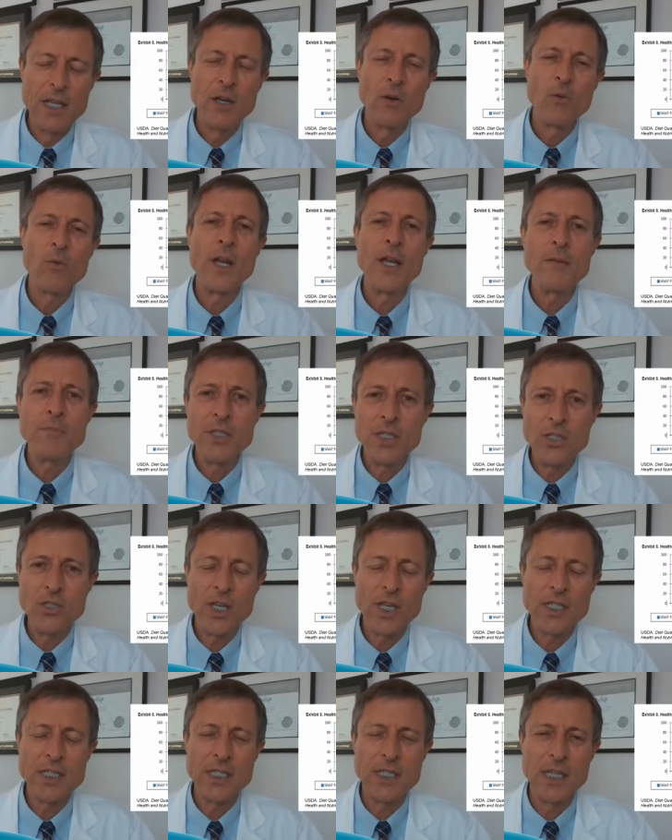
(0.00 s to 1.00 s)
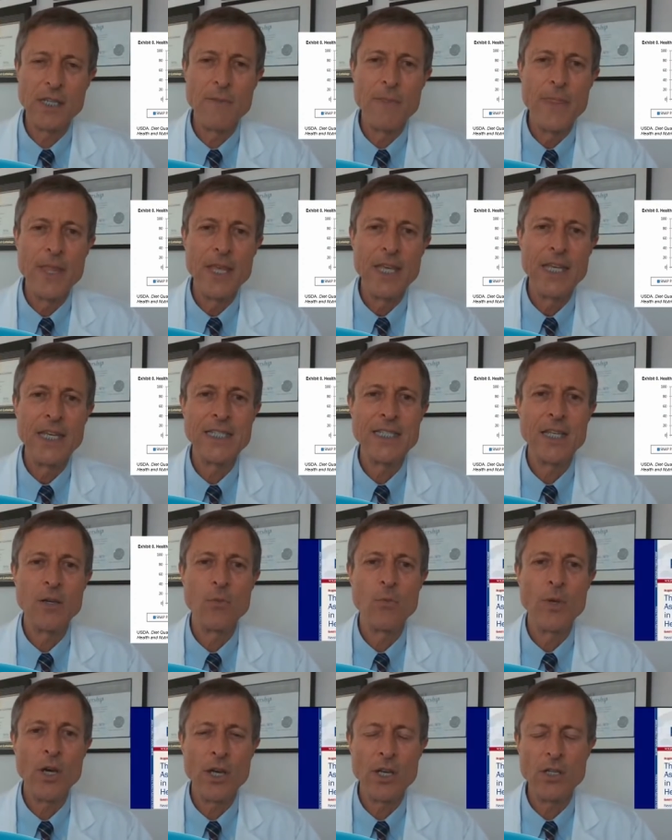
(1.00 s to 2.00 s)
What I'm suggesting is that
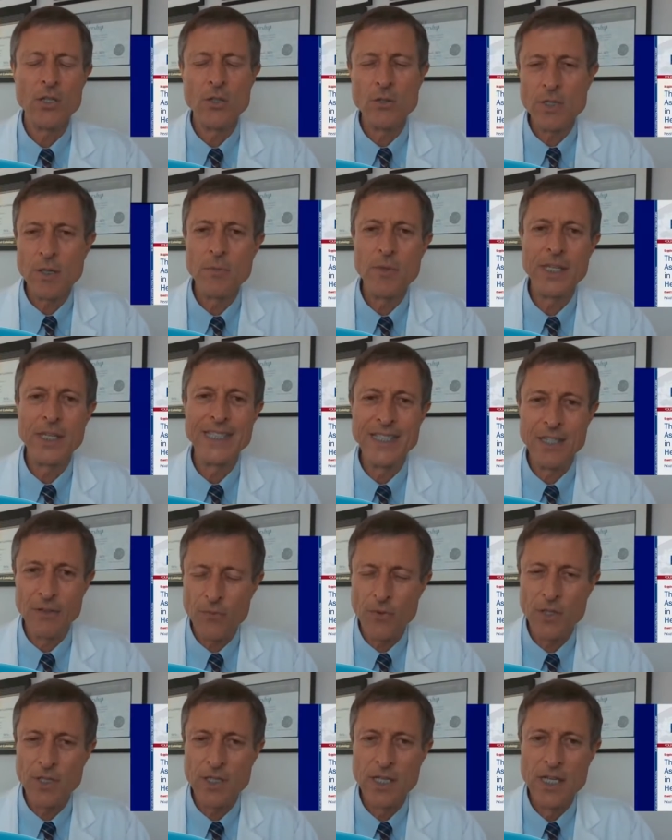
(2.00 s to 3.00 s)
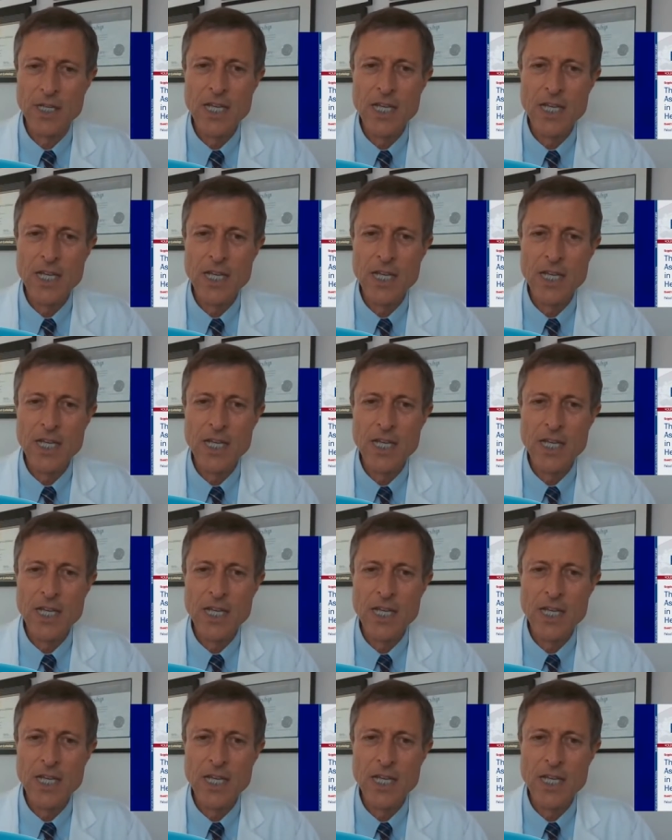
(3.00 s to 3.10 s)
we ought to do something different.